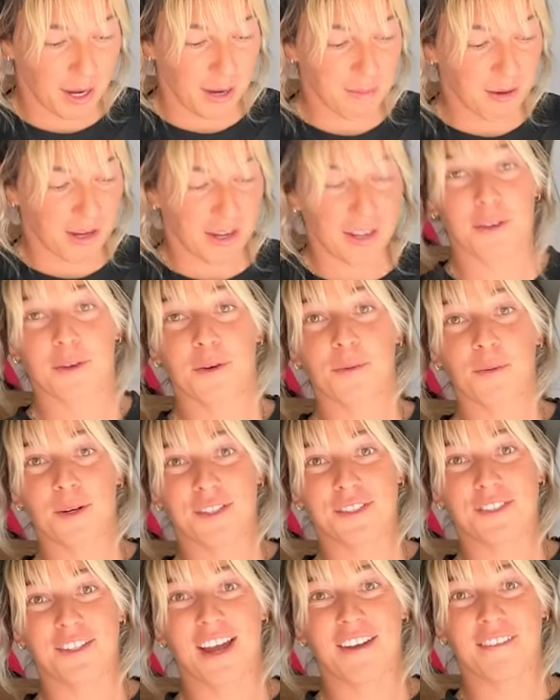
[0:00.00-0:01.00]
by my
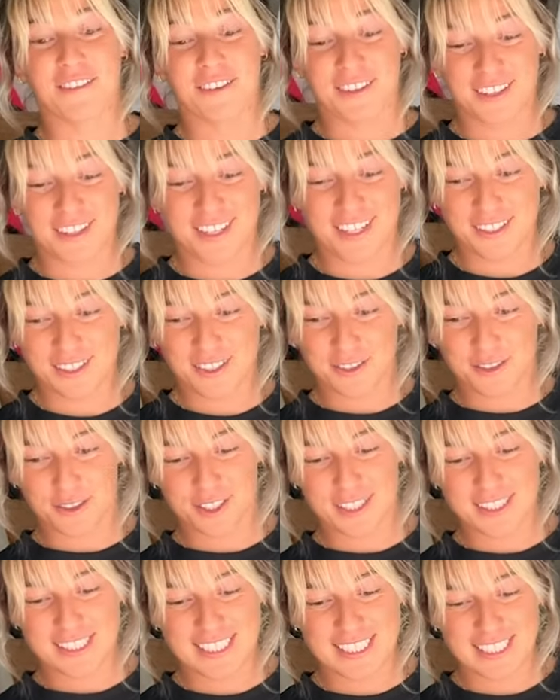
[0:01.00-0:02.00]
Uber driver in
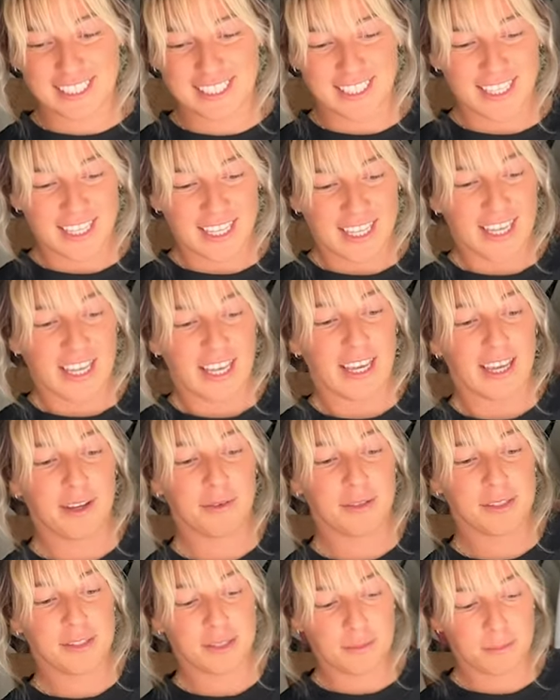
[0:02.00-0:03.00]
quarantine. It
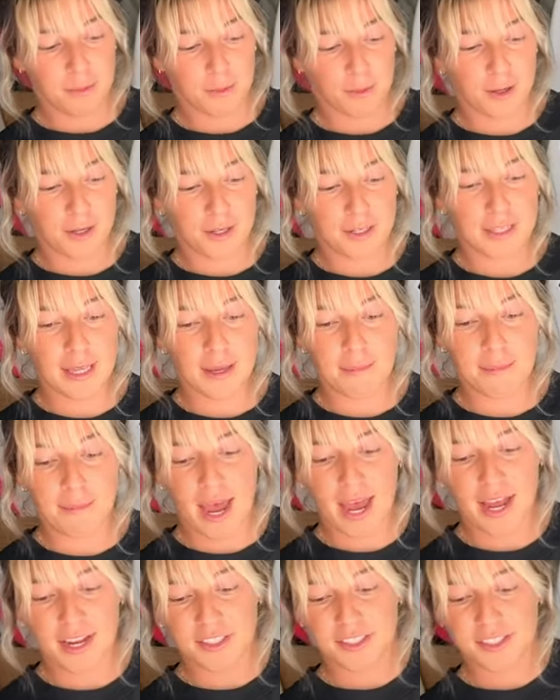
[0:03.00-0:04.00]
was a board that
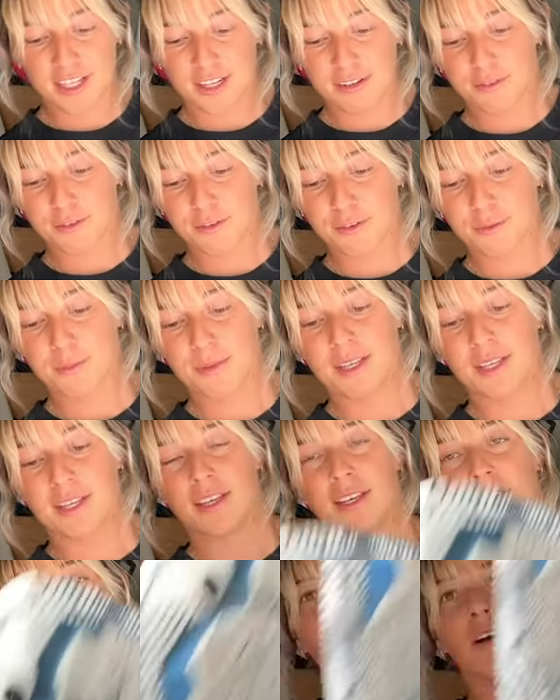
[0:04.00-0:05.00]
Matt shaped for
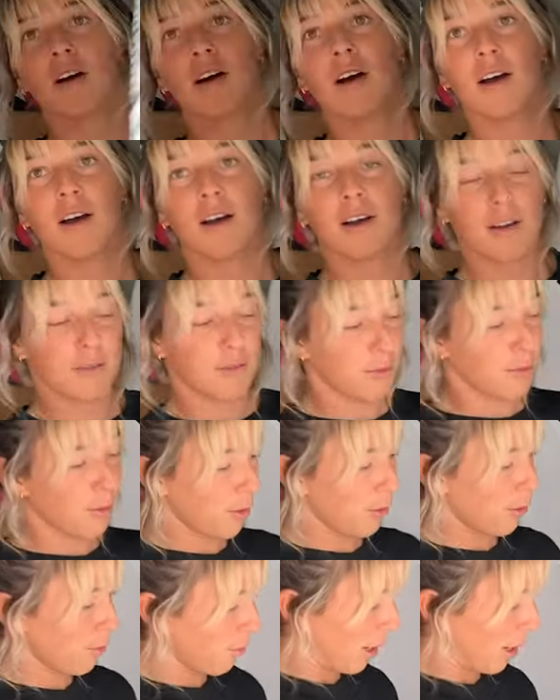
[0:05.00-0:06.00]
me for the